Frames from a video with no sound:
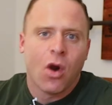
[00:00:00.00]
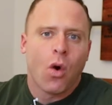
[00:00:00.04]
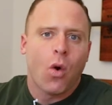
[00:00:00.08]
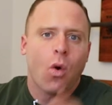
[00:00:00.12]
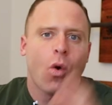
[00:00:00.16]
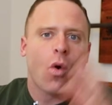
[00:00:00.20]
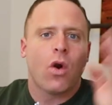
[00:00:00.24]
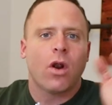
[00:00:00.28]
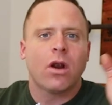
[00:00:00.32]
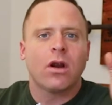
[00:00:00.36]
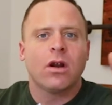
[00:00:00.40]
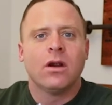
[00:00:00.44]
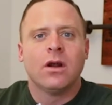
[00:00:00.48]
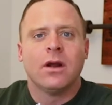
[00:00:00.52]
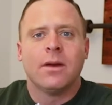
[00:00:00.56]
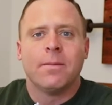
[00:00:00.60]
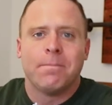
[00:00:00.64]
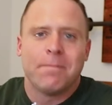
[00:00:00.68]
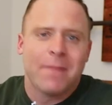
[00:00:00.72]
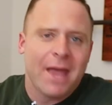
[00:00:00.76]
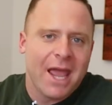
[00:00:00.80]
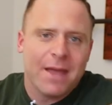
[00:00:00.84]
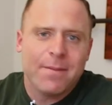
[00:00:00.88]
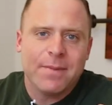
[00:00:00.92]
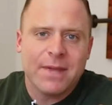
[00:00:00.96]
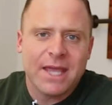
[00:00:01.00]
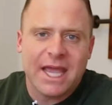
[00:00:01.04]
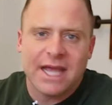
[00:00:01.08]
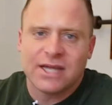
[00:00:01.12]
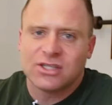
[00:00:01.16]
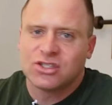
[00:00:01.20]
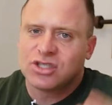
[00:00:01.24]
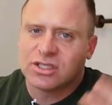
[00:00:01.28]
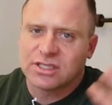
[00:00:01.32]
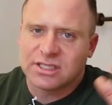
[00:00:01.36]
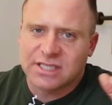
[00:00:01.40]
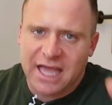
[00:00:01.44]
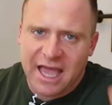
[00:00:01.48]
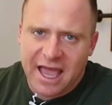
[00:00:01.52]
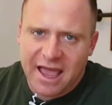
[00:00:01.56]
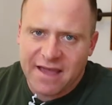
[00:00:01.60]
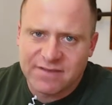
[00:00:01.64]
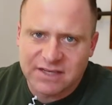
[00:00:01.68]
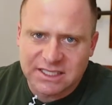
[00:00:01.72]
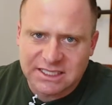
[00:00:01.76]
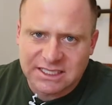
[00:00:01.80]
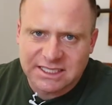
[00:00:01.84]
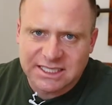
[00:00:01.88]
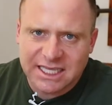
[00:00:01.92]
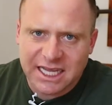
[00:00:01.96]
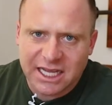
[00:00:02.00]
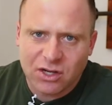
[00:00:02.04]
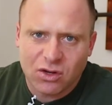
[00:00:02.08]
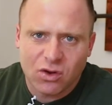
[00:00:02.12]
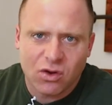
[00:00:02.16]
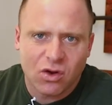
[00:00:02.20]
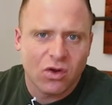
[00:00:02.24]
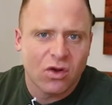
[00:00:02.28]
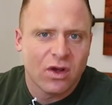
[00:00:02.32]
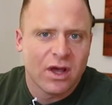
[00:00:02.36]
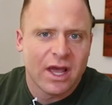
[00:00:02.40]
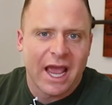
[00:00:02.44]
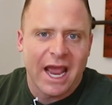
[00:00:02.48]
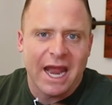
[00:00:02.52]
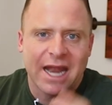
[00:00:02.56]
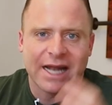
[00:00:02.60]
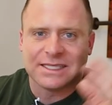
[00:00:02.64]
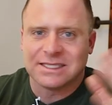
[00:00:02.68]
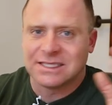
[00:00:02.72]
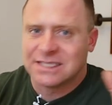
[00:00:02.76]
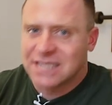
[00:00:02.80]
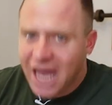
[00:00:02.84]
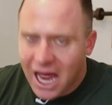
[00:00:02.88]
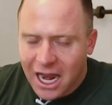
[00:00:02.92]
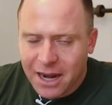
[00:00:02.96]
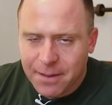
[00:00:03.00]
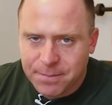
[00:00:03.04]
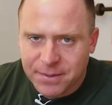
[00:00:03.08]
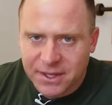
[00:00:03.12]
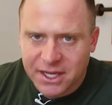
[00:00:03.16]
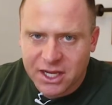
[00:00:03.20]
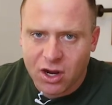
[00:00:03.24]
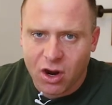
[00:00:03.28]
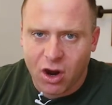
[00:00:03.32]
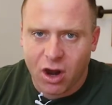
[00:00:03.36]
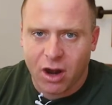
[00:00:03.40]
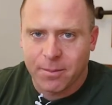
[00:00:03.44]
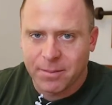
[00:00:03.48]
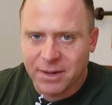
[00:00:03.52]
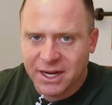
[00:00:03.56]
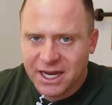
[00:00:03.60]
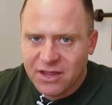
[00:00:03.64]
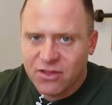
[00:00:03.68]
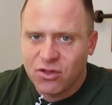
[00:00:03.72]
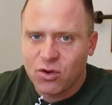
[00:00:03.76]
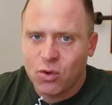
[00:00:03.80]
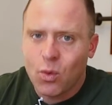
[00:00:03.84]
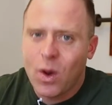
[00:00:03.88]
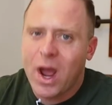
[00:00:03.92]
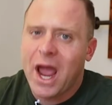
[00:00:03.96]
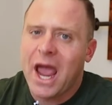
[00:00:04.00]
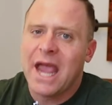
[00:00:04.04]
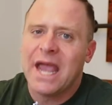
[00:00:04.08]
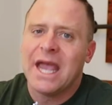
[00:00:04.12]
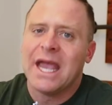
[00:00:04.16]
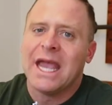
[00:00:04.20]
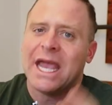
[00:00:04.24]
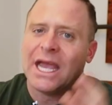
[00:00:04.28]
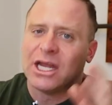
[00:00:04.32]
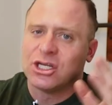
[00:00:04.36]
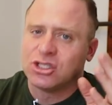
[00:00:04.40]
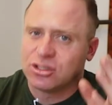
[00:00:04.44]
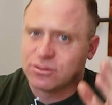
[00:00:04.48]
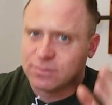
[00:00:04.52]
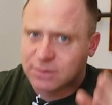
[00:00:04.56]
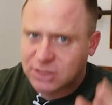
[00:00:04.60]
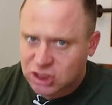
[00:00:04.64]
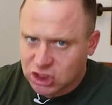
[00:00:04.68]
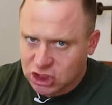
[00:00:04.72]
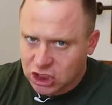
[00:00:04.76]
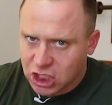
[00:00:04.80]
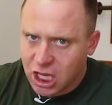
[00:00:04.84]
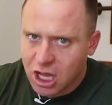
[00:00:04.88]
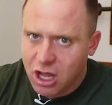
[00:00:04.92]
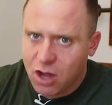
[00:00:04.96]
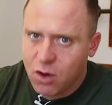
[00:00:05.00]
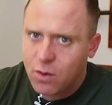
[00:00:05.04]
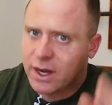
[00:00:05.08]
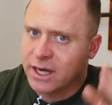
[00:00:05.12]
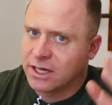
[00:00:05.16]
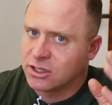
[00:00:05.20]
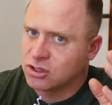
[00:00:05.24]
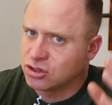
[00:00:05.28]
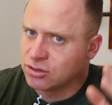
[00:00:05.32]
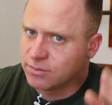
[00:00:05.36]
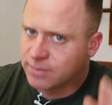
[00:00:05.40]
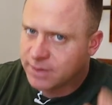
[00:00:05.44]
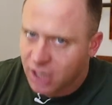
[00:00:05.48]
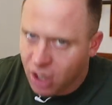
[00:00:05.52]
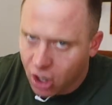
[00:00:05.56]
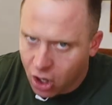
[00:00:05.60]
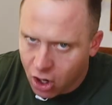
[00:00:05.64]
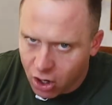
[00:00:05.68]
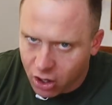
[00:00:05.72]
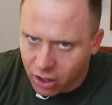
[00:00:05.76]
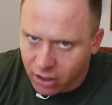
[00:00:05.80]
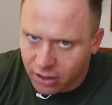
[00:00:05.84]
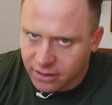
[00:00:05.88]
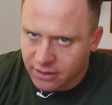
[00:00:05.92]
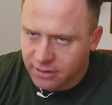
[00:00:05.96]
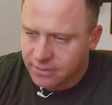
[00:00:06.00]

or maybe it's just a heavy single and it's not a PR, but either way, it should be slow and it should be hard.